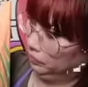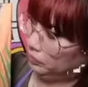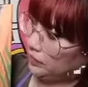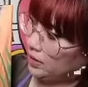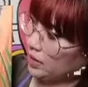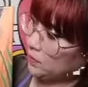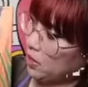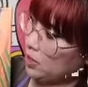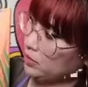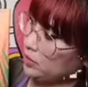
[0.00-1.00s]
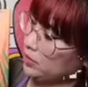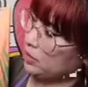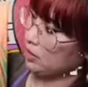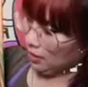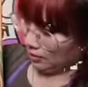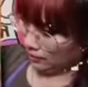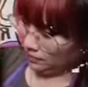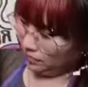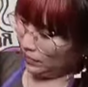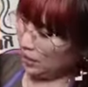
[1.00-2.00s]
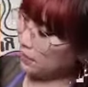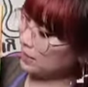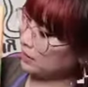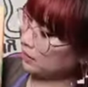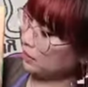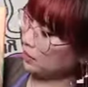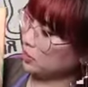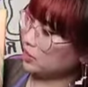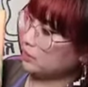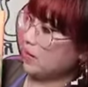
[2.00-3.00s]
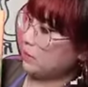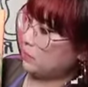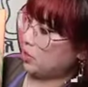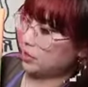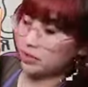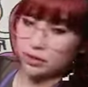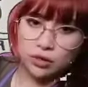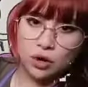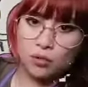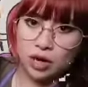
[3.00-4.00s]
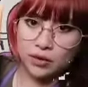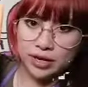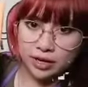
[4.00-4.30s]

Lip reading: this part's And basically just the main parts. Don't worry, it